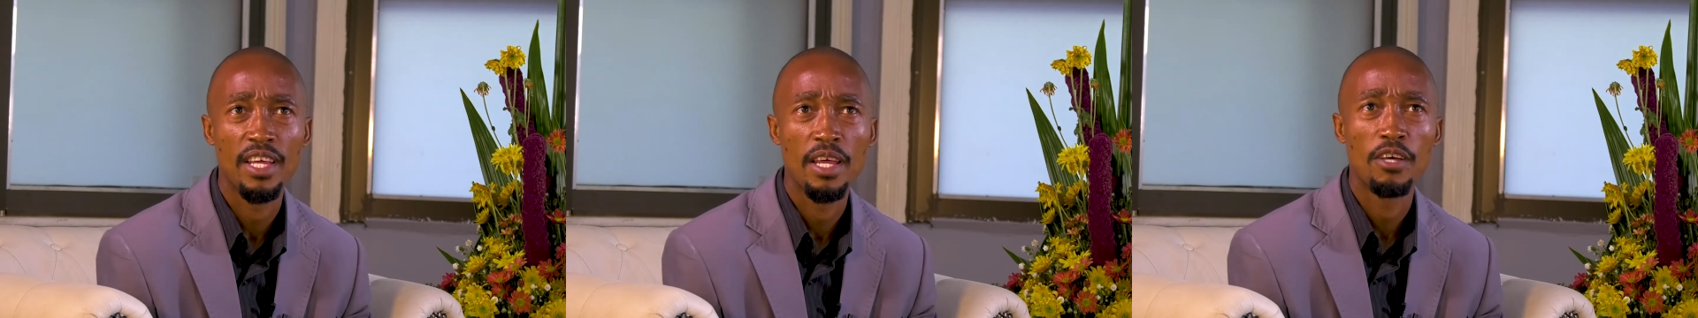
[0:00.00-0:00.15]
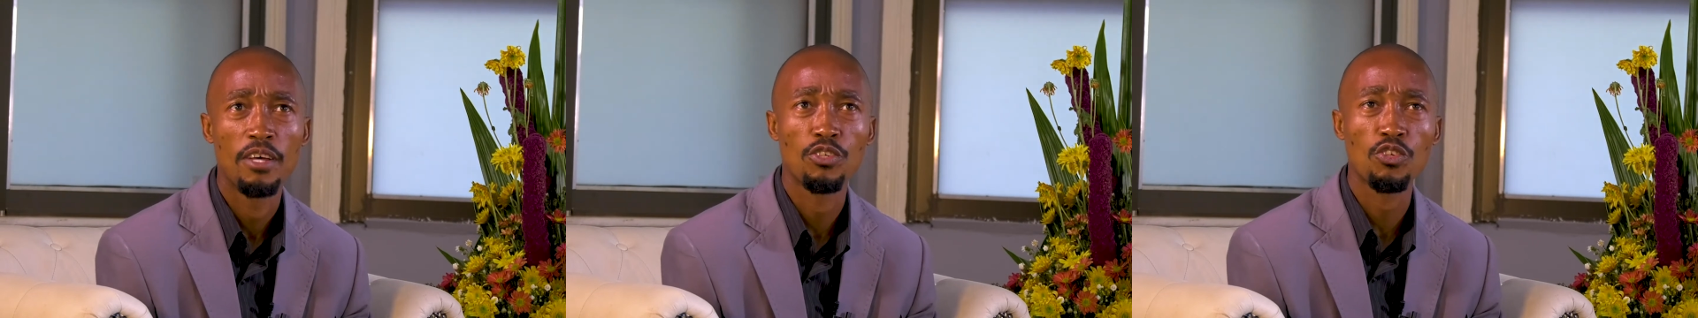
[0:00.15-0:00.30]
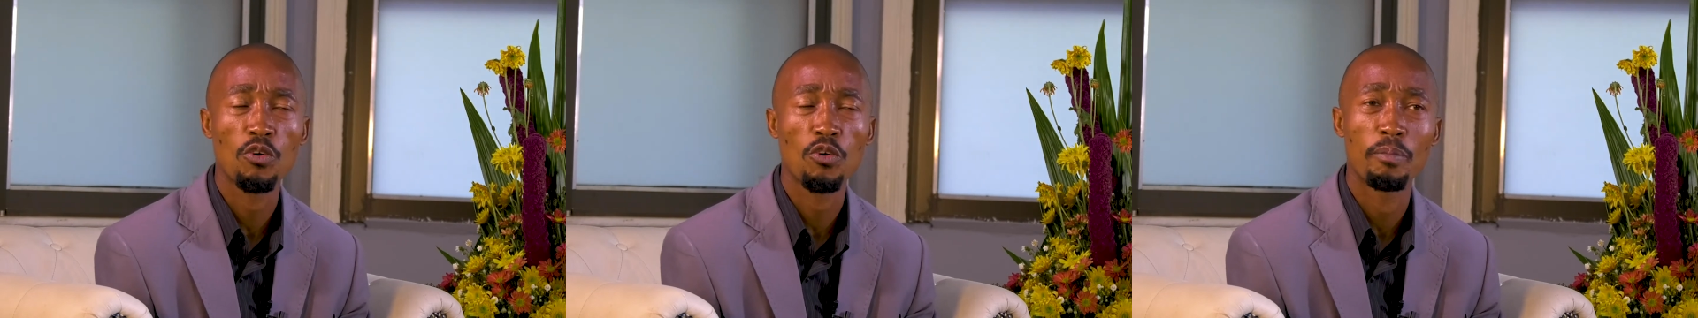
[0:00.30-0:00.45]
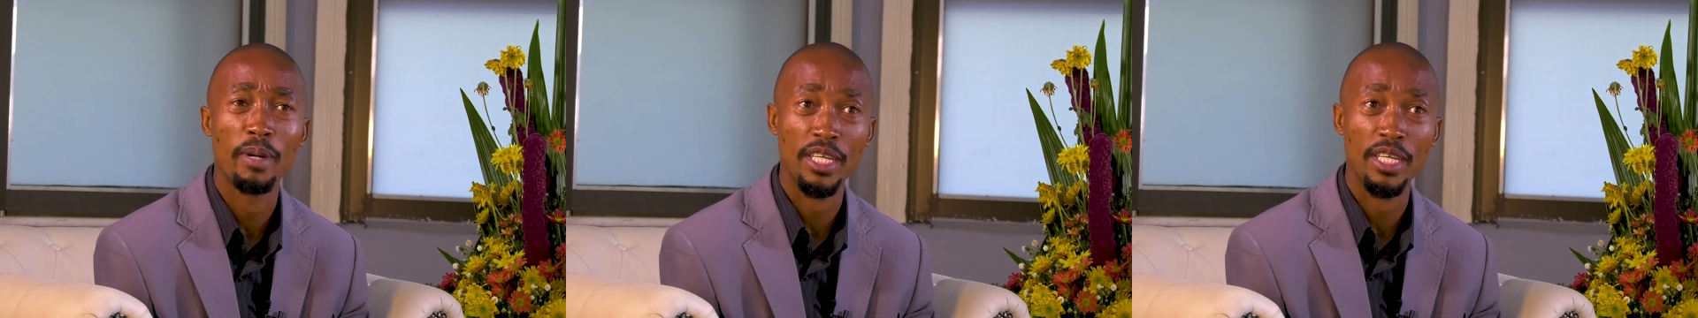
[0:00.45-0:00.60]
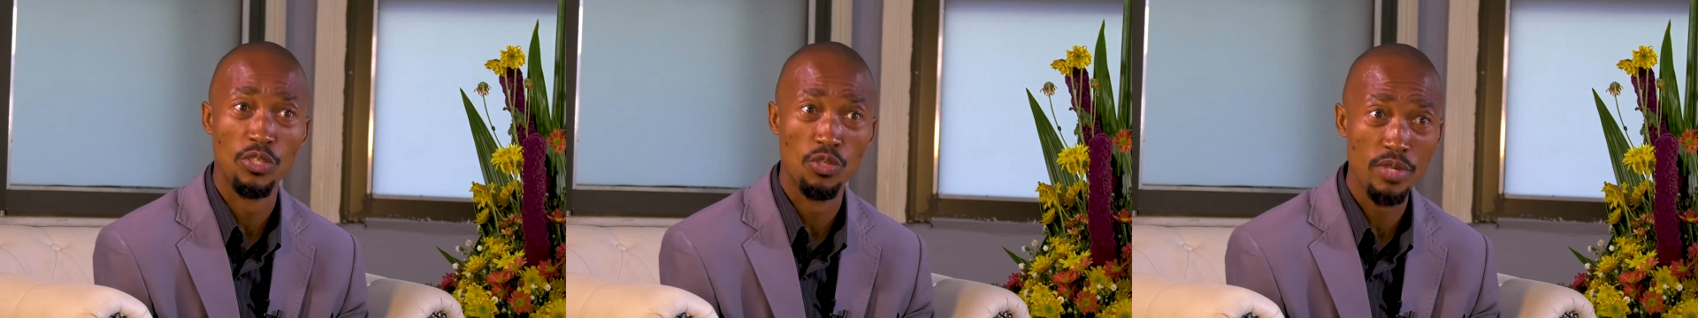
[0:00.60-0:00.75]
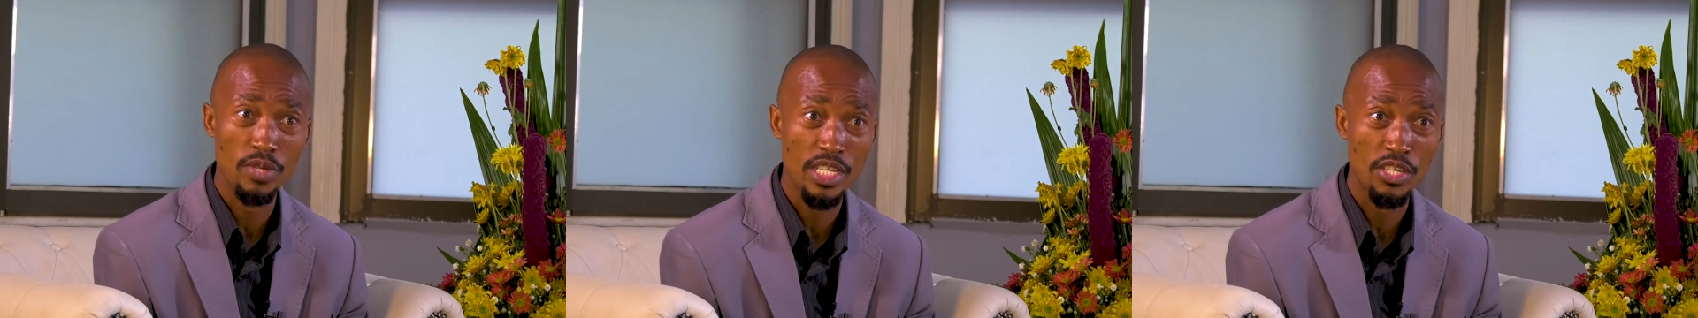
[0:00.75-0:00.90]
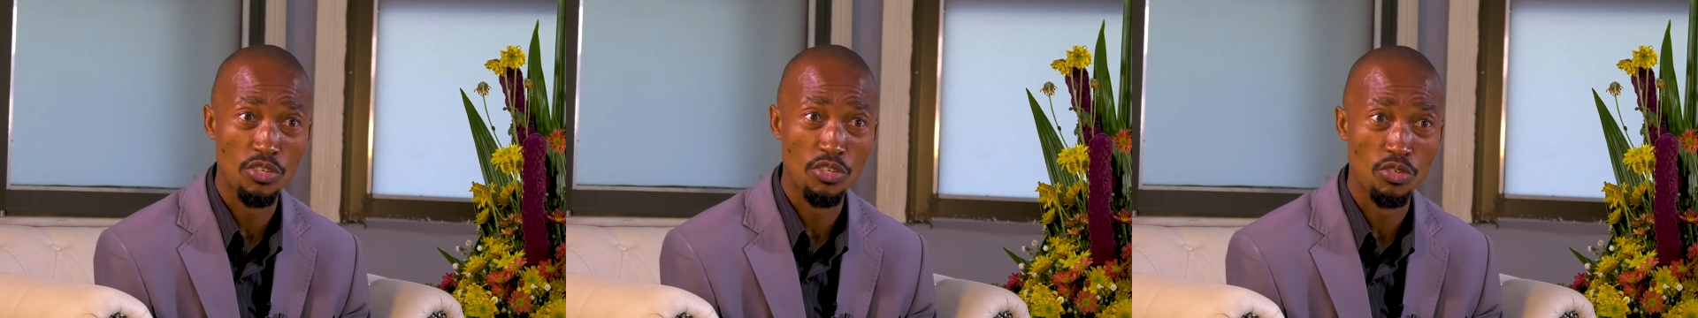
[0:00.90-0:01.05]
So by
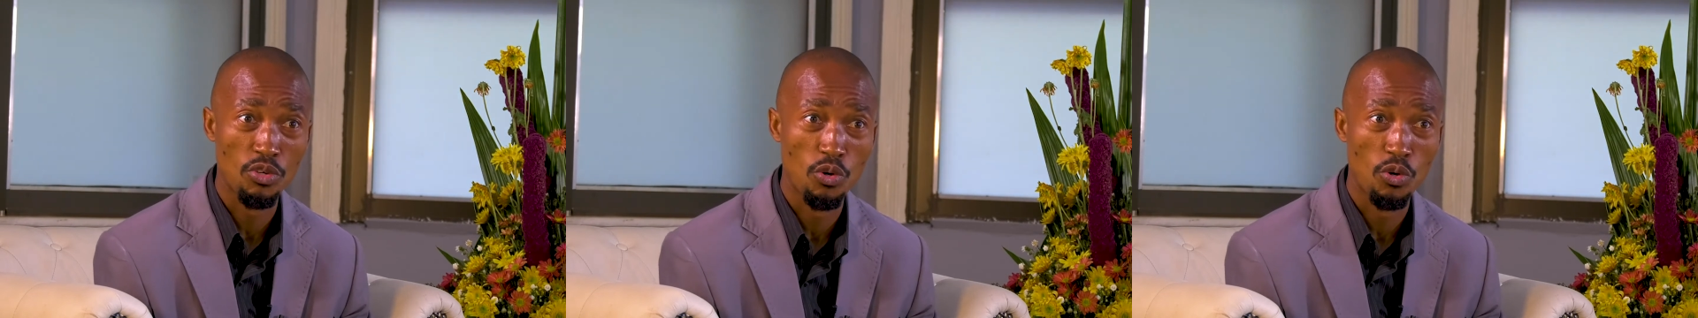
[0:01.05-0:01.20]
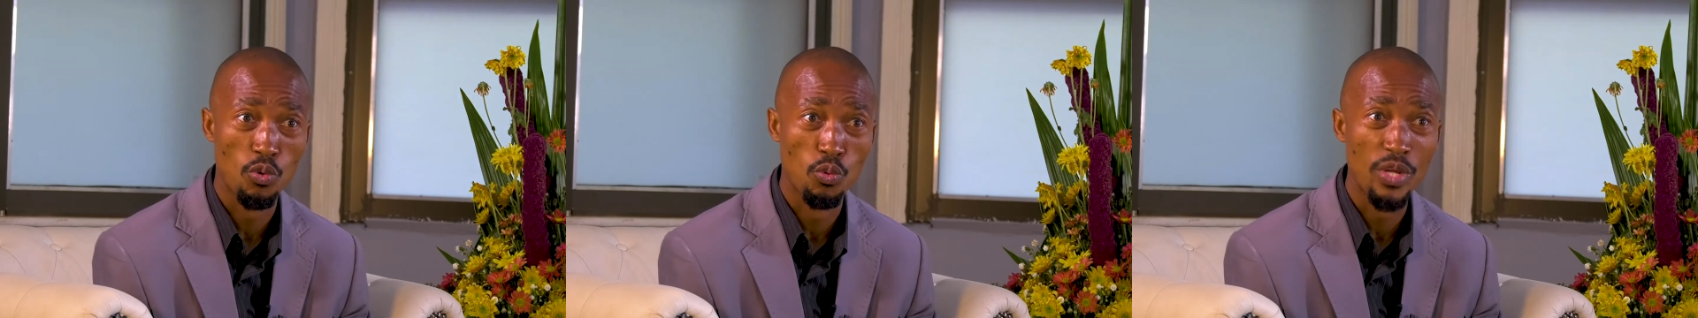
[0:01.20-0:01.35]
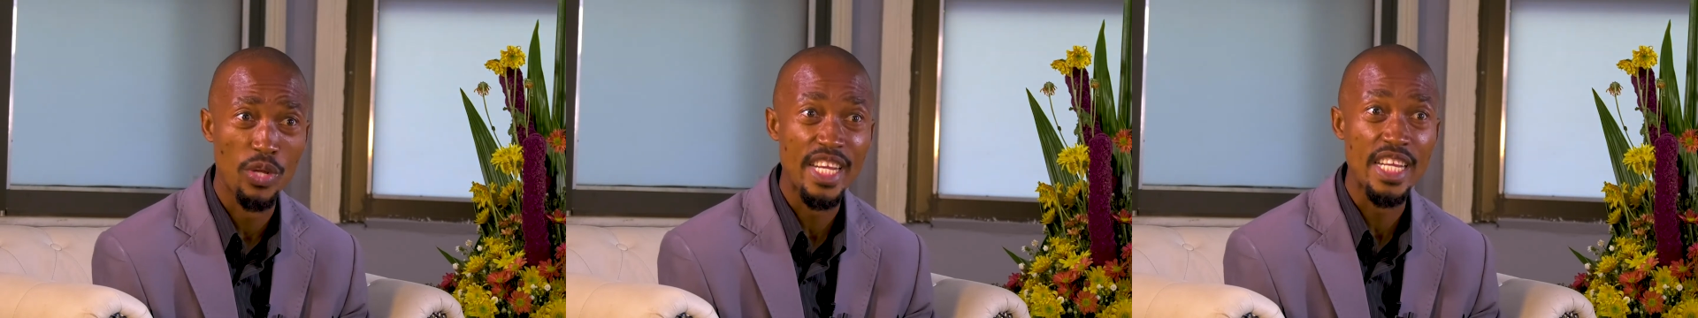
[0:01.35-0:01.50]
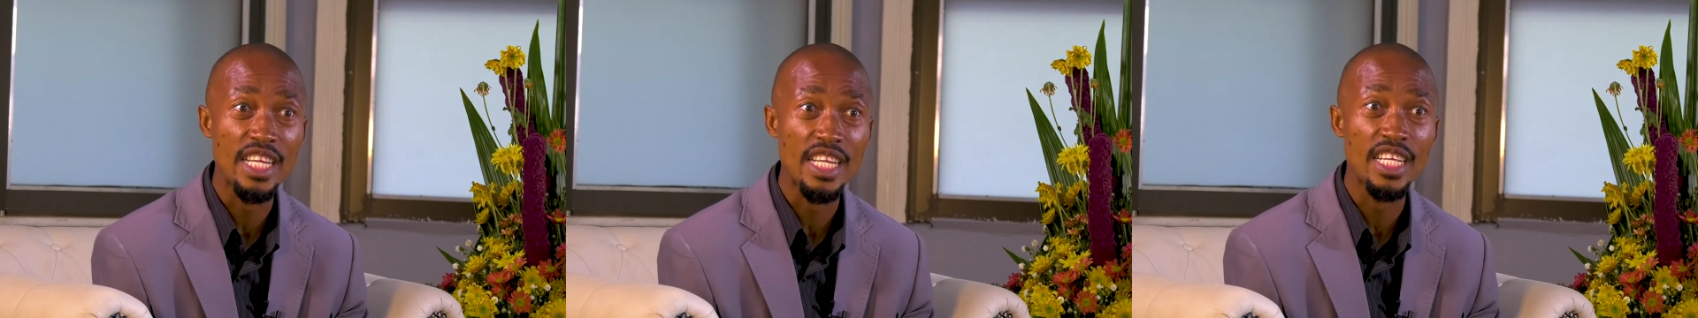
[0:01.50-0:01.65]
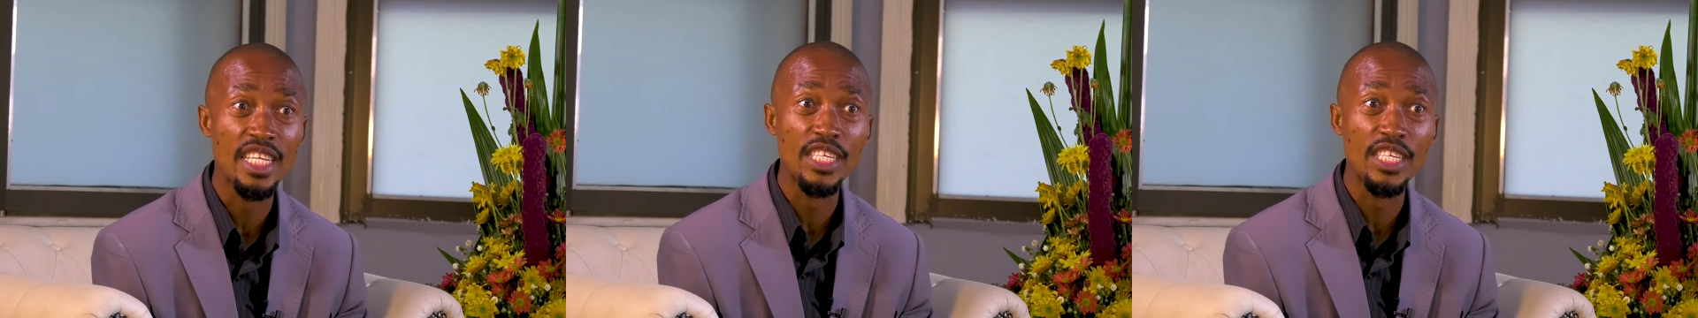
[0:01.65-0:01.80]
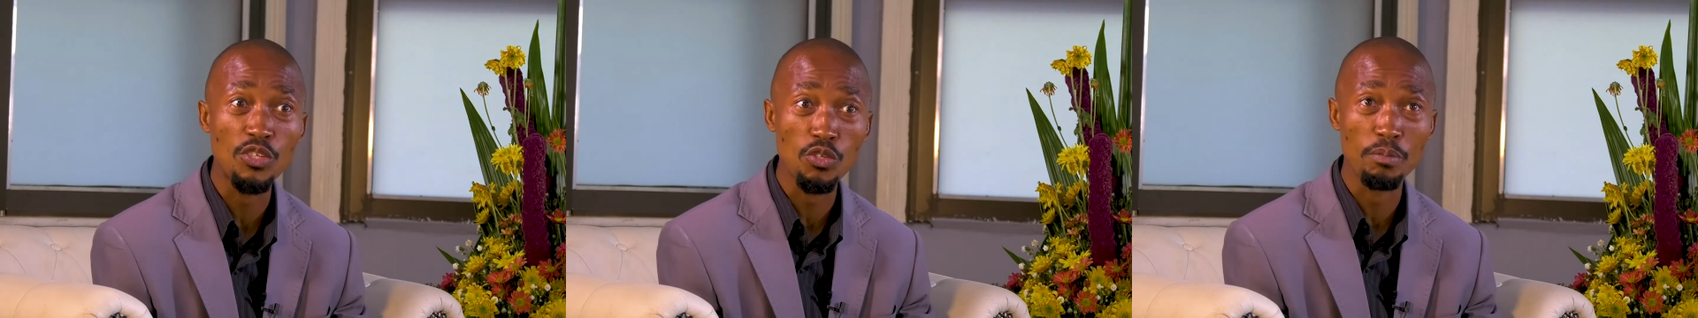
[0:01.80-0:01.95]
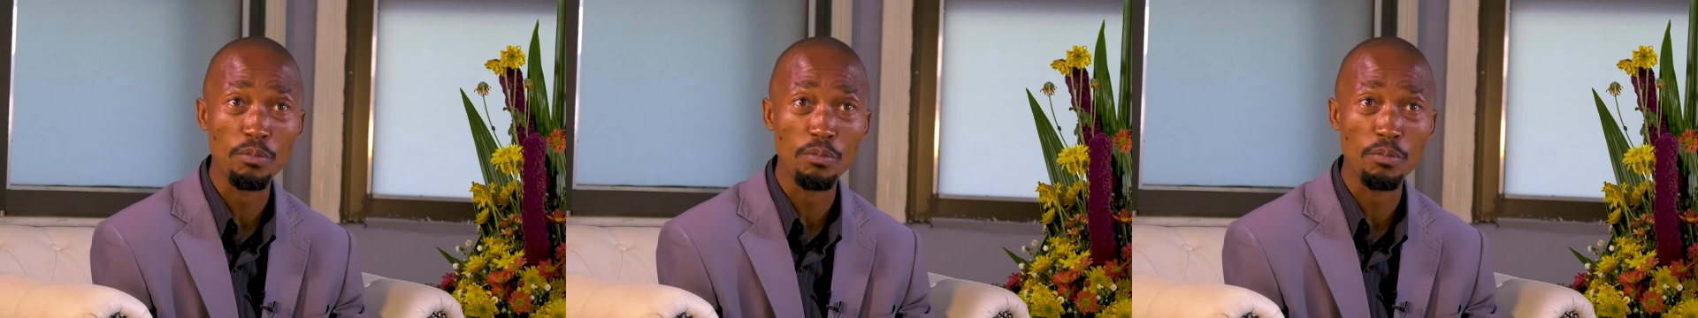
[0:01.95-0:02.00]
doing so, we need to